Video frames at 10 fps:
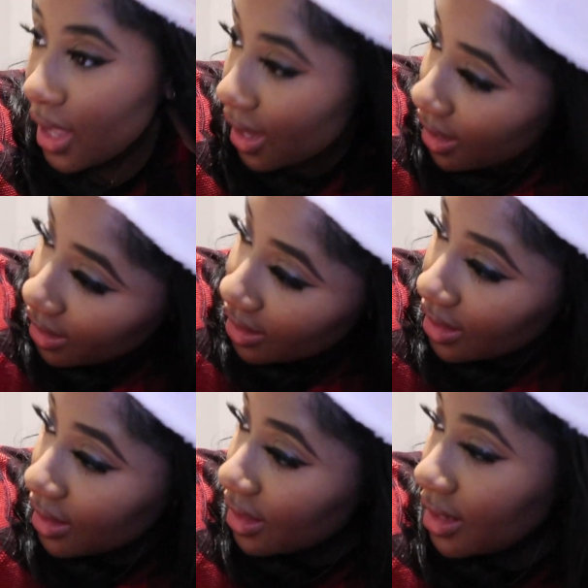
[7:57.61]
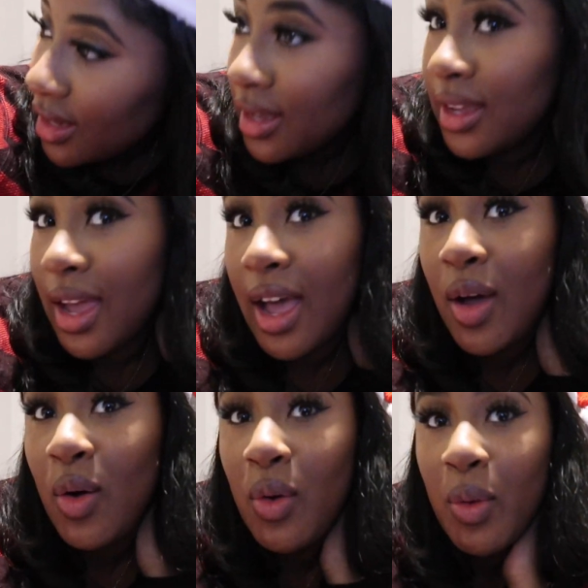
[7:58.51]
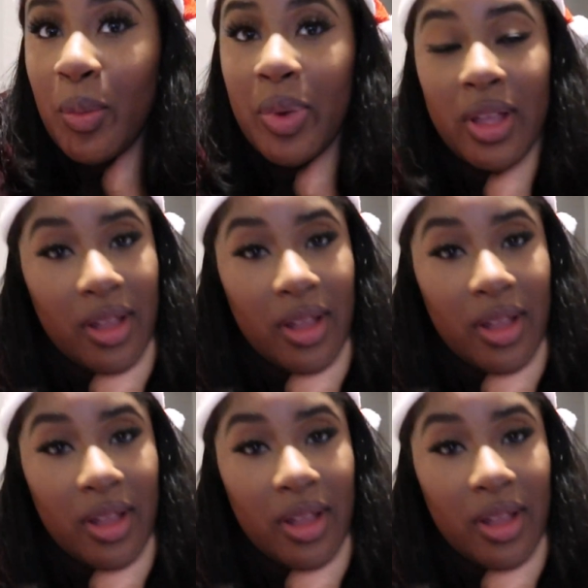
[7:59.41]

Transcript: editing it i hope